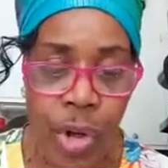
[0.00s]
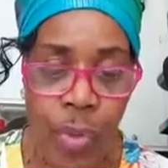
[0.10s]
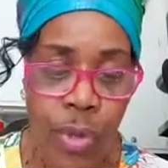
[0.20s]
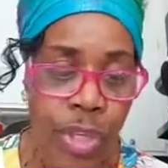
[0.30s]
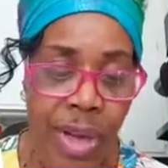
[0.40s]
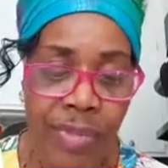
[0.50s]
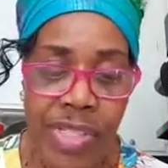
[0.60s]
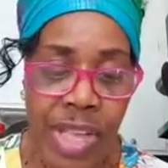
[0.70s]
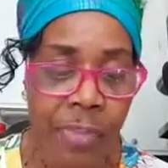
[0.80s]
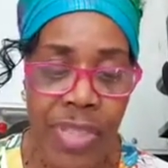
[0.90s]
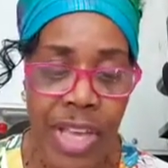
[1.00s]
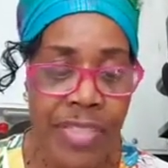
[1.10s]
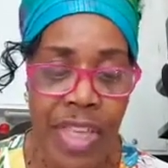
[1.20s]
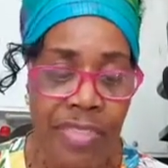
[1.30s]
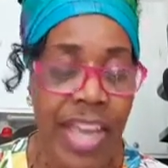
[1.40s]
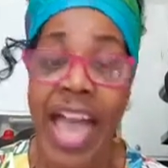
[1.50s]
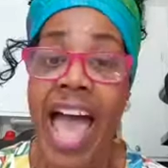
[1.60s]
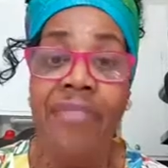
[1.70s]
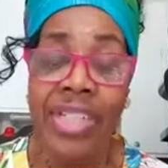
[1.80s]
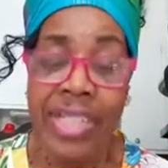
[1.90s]
when you have something that they
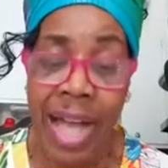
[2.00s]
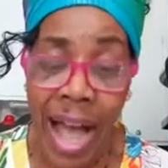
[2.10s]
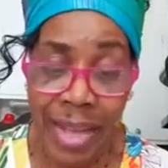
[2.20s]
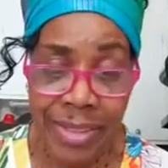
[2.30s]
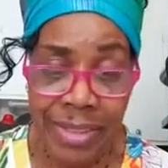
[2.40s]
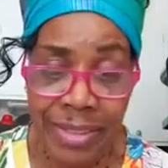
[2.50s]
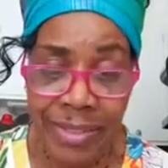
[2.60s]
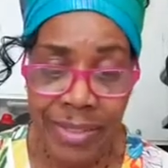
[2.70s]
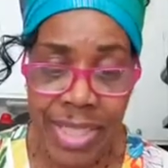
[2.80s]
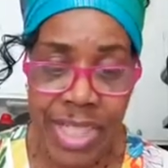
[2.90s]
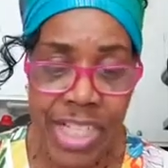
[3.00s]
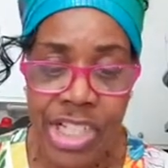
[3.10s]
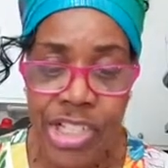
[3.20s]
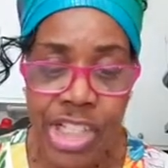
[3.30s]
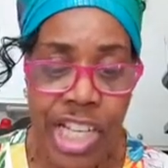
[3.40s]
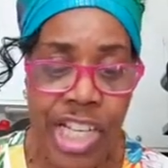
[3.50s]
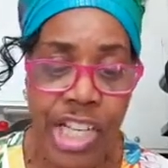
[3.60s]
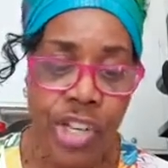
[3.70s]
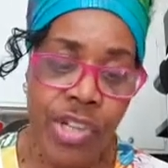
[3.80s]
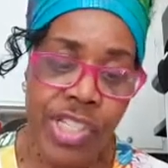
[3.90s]
haven't got?
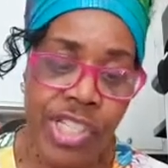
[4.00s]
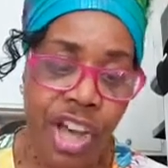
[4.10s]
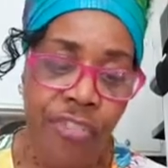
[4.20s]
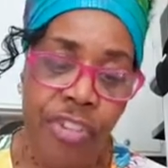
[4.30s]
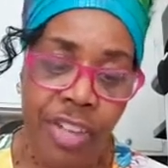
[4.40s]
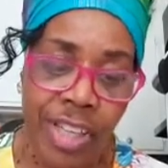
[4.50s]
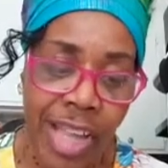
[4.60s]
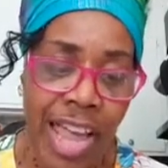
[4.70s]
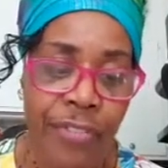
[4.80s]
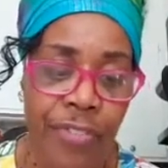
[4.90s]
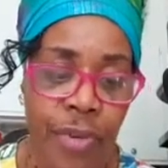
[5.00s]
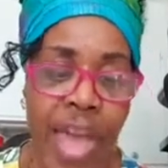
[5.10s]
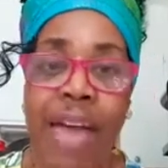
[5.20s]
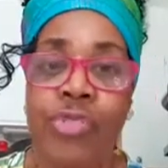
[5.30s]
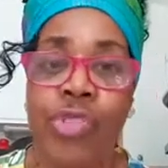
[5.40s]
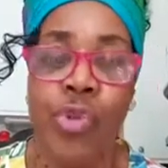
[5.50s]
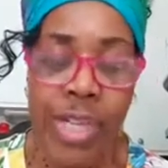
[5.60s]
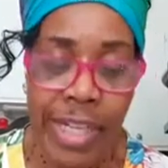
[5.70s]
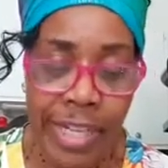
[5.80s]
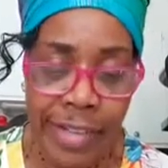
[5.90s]
Cheating yourself of a life you have to
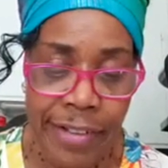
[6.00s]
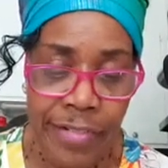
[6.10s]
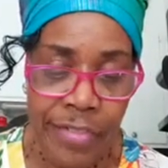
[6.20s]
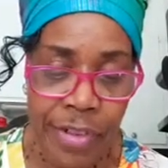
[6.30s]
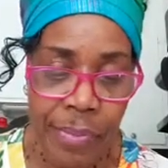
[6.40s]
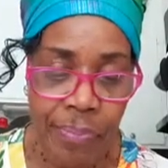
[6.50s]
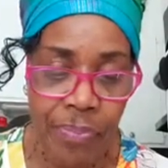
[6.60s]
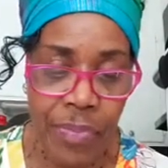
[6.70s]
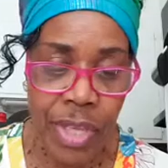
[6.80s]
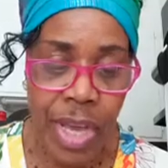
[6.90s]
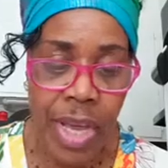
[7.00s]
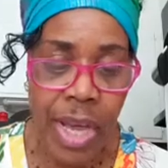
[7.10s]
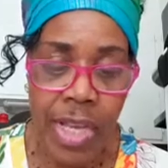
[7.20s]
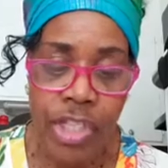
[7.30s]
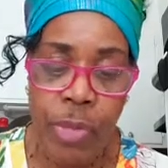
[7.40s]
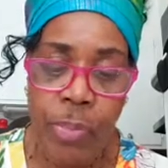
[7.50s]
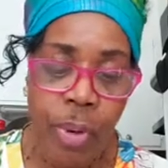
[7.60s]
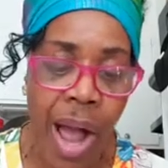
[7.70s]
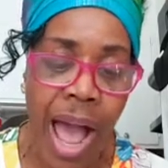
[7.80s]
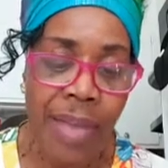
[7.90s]
live
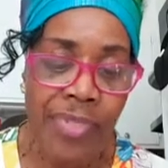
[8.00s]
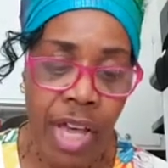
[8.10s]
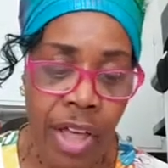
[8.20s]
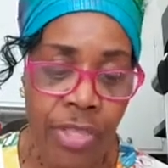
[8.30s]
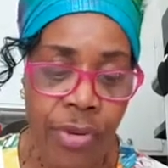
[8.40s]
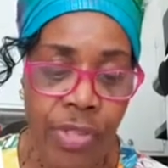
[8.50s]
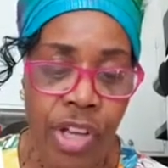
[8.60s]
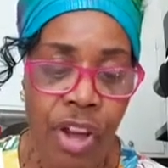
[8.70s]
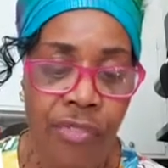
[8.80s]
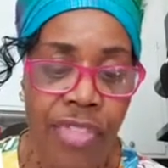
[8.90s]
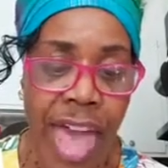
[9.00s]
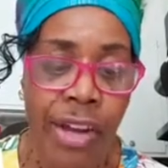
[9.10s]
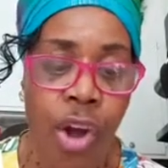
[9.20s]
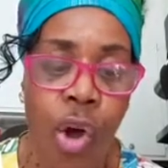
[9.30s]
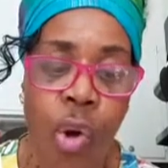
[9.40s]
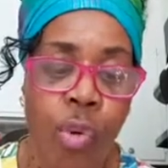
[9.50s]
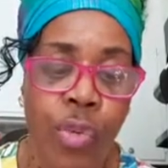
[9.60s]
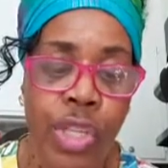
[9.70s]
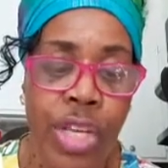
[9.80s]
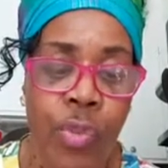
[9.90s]
deprives others of that
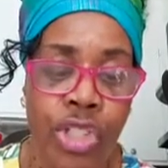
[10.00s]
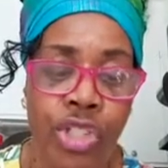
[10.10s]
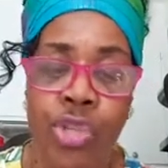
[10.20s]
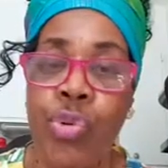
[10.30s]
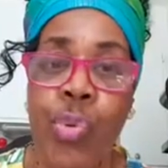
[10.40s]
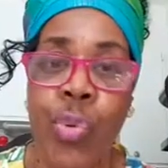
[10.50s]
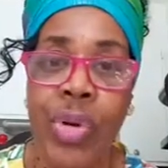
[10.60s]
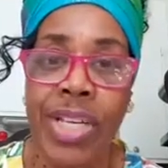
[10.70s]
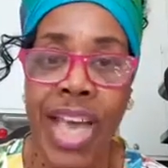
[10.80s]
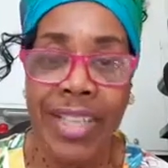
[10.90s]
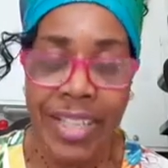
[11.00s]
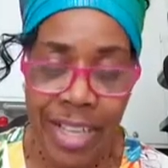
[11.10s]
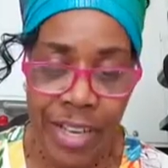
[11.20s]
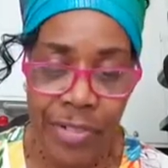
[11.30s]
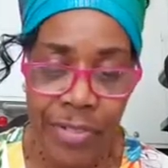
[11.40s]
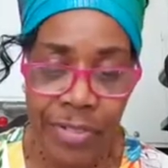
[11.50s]
only which you can give.